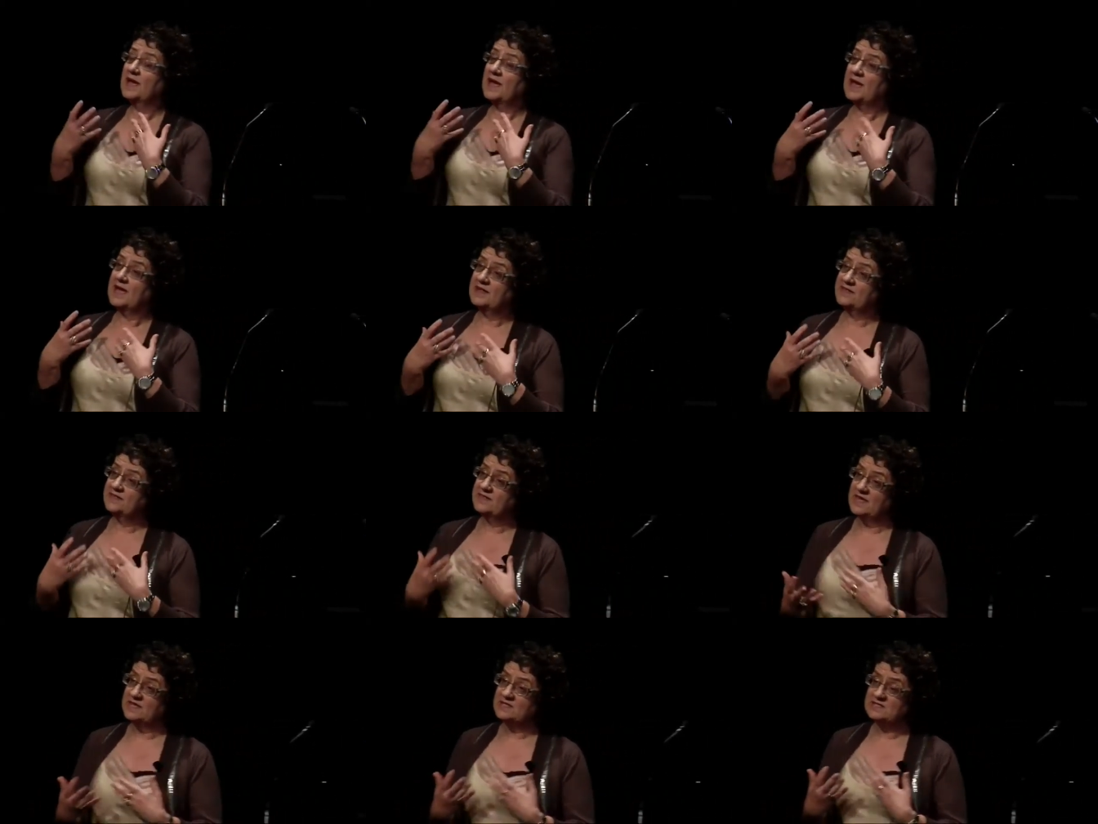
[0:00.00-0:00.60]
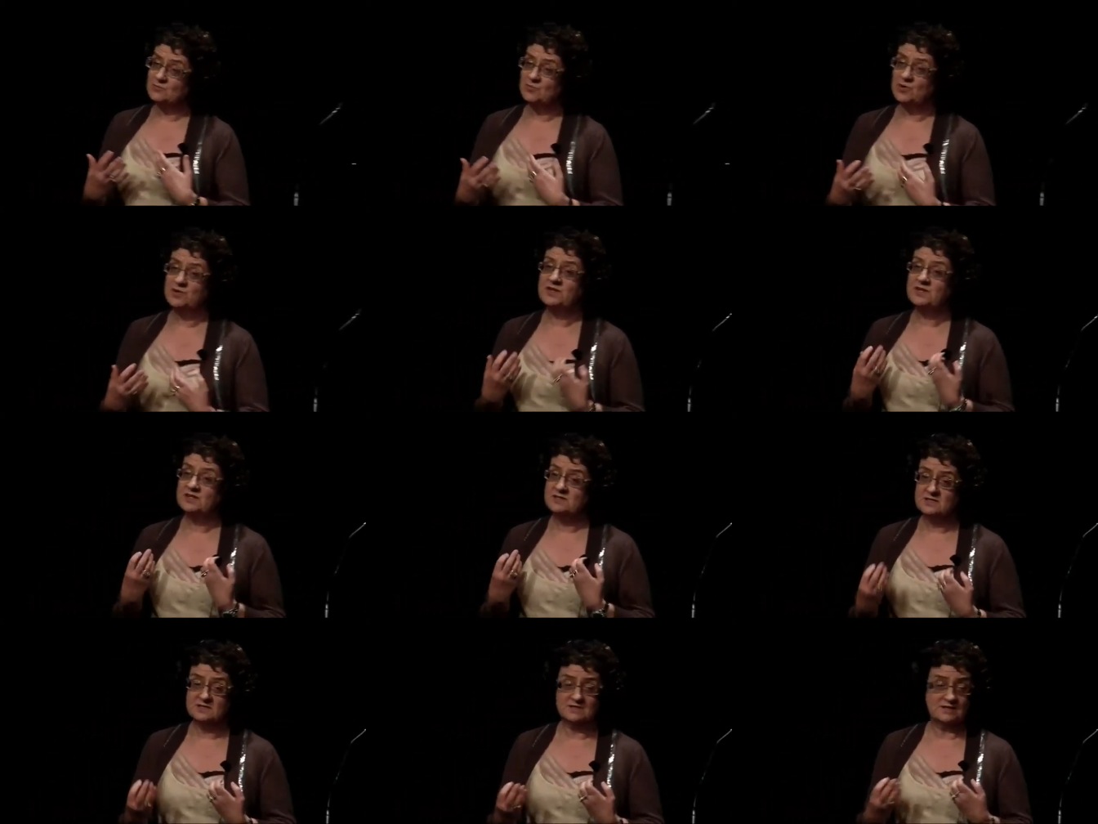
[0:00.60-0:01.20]
and that's what
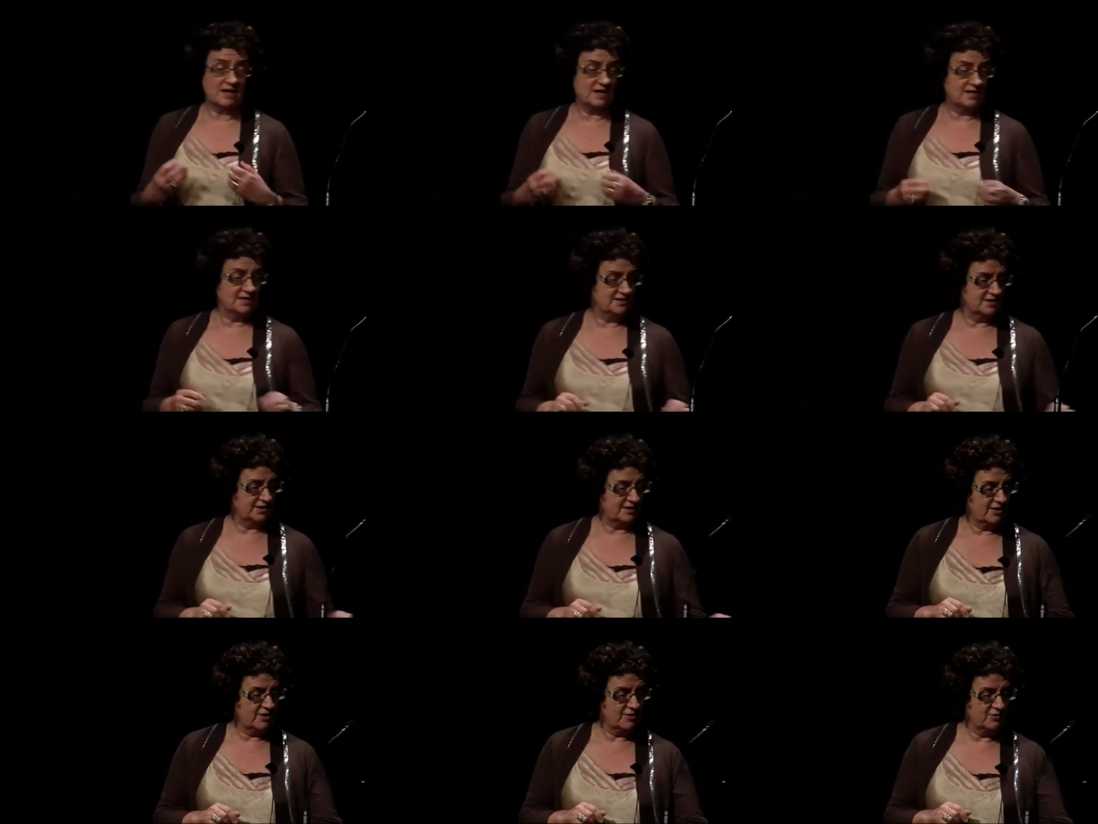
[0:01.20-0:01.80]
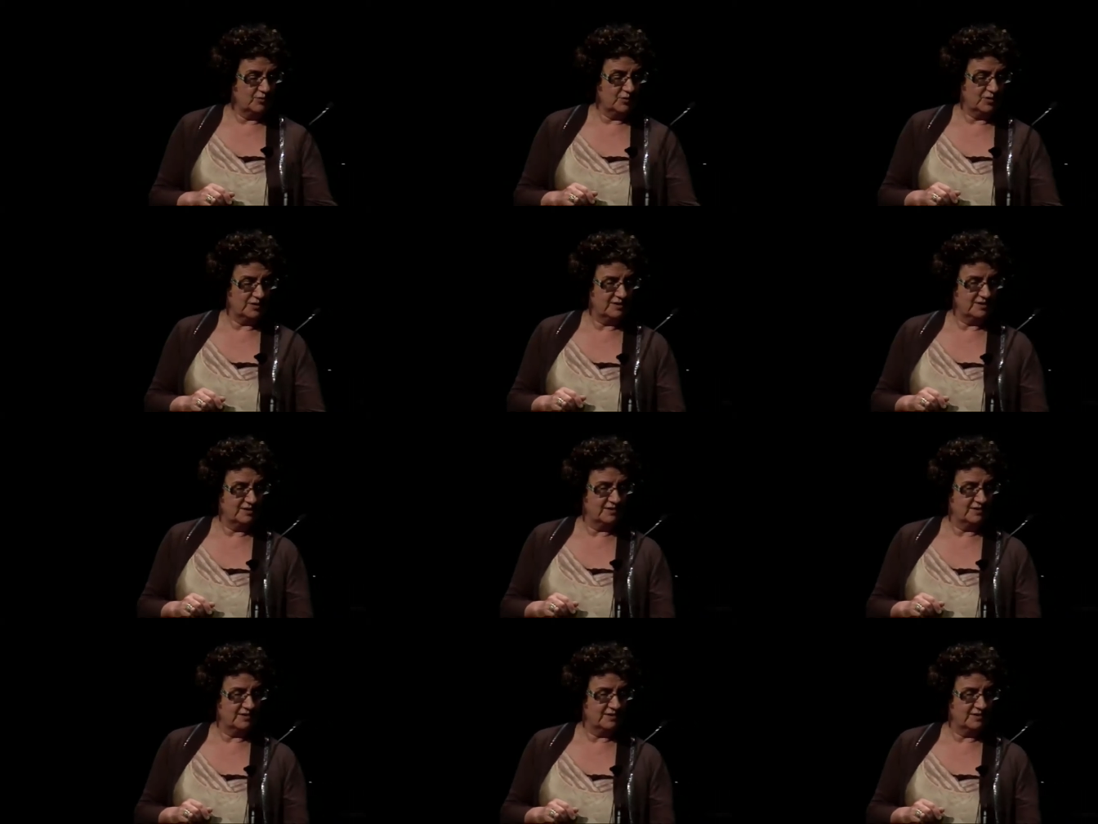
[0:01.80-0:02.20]
they're designed to cope with.